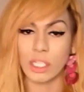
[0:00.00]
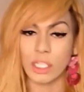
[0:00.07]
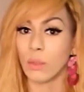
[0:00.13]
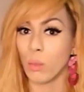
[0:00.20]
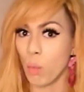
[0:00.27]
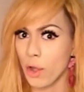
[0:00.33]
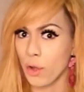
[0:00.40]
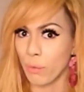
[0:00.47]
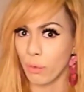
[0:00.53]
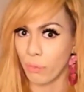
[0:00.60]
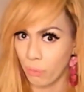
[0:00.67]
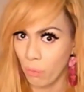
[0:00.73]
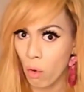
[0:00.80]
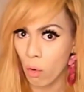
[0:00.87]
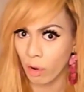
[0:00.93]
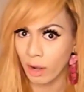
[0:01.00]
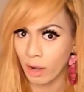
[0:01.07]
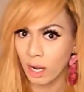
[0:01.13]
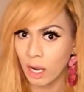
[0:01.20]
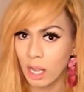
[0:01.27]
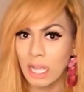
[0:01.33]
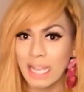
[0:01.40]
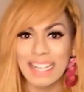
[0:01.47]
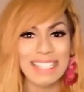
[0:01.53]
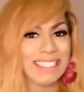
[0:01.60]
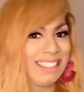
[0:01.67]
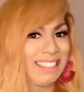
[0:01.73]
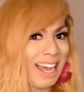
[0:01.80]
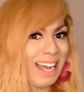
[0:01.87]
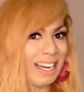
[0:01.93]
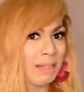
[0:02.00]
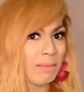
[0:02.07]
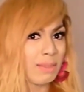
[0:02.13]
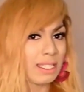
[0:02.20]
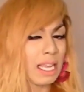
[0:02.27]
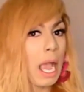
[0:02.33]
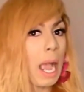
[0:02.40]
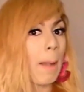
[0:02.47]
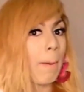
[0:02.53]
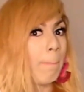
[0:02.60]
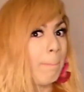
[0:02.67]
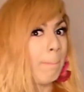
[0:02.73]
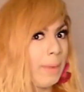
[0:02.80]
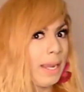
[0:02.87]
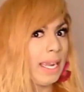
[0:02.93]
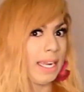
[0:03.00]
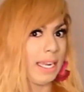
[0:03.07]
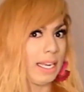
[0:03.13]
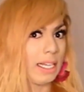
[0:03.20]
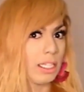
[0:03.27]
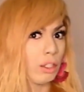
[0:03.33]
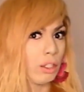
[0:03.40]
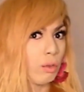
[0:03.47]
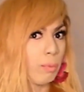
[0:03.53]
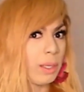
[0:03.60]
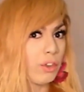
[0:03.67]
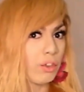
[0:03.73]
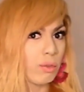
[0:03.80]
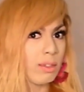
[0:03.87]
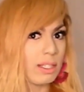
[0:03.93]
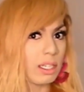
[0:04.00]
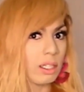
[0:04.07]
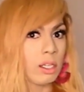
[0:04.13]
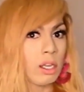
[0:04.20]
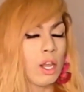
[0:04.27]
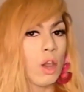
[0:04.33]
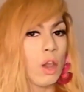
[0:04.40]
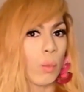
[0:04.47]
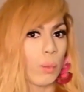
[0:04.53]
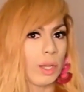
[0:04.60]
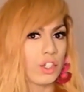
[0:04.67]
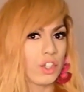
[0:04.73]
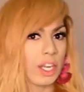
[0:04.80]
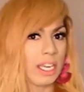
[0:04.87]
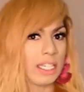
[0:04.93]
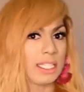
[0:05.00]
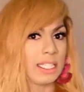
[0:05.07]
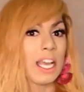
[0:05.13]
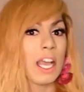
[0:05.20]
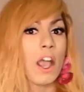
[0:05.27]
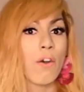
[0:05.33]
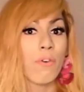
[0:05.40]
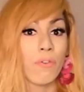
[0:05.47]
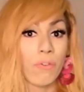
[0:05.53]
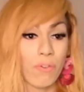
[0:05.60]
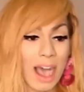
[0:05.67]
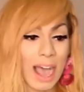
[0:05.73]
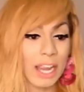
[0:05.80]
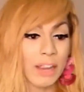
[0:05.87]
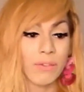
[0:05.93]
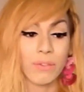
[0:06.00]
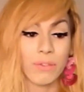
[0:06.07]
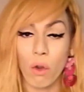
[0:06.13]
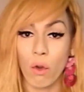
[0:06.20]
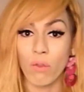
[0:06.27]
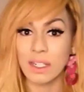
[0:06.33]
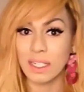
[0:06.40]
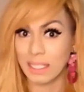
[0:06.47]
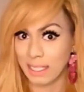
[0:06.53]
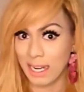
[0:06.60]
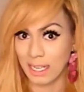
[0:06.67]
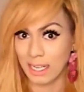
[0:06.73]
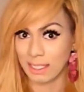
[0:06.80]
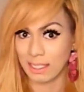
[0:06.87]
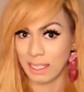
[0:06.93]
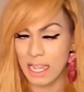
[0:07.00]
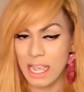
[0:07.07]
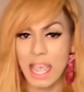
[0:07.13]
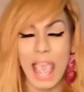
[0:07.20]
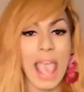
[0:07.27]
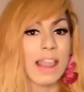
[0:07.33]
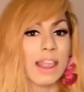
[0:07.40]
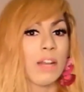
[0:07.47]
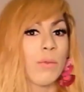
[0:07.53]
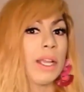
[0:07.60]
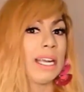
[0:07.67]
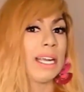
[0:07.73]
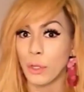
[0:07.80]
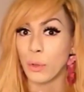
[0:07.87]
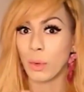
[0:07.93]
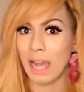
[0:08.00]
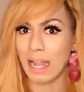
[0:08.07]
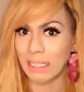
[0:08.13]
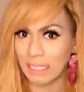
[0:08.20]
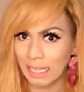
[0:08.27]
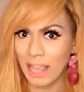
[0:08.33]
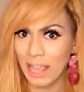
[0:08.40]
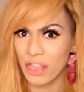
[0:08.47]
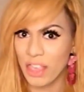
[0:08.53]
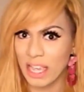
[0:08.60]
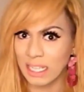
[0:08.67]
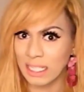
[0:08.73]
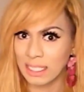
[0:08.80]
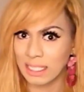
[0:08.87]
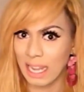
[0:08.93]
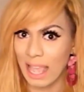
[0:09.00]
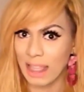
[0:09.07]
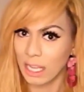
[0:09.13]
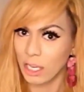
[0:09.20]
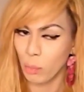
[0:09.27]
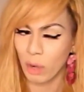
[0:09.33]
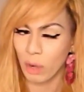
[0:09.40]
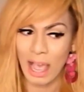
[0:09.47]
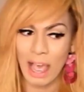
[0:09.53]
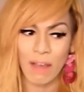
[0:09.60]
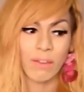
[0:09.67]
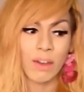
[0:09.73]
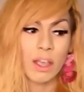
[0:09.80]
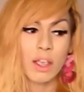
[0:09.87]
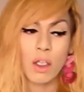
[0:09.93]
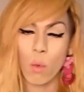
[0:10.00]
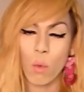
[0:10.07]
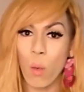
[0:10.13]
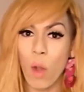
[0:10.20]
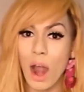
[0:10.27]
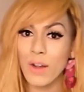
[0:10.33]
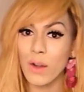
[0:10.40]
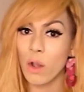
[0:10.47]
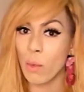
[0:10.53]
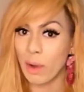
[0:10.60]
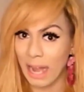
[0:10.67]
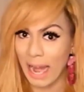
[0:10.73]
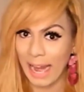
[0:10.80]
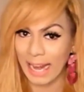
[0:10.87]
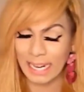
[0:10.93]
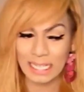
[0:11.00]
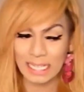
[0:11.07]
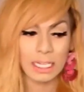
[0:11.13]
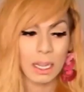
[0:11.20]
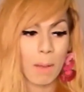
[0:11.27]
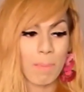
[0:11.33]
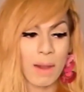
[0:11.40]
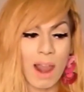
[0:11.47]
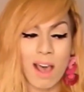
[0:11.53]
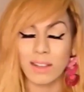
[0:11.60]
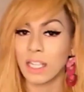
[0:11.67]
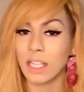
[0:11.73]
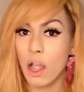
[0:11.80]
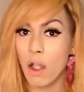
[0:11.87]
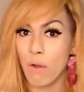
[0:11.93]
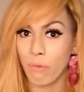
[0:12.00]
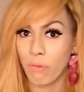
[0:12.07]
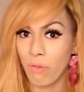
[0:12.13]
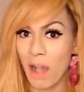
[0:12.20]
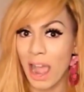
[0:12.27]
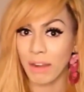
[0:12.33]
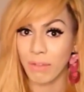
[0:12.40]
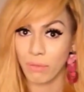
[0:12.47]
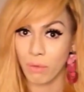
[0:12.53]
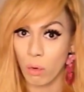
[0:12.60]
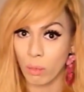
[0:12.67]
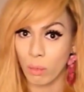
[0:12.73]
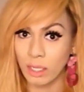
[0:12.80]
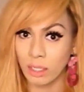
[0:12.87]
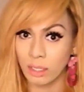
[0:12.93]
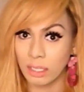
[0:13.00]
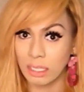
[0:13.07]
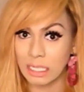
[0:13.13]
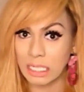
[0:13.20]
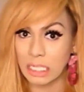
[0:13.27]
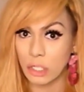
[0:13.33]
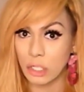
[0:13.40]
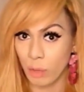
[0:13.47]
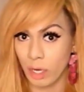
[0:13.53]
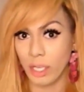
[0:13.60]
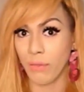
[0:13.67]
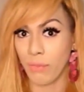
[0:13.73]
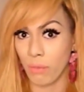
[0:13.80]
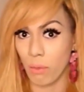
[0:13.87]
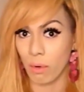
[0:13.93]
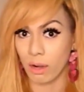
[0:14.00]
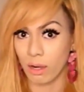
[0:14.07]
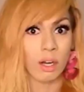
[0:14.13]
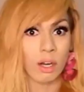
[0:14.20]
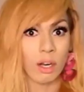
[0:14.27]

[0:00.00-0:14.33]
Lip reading: which is 1 over 4, times B to be chosen, which is 5 over 6. And then you calculate this, and then you will have 1 over 8 plus 5 over 24.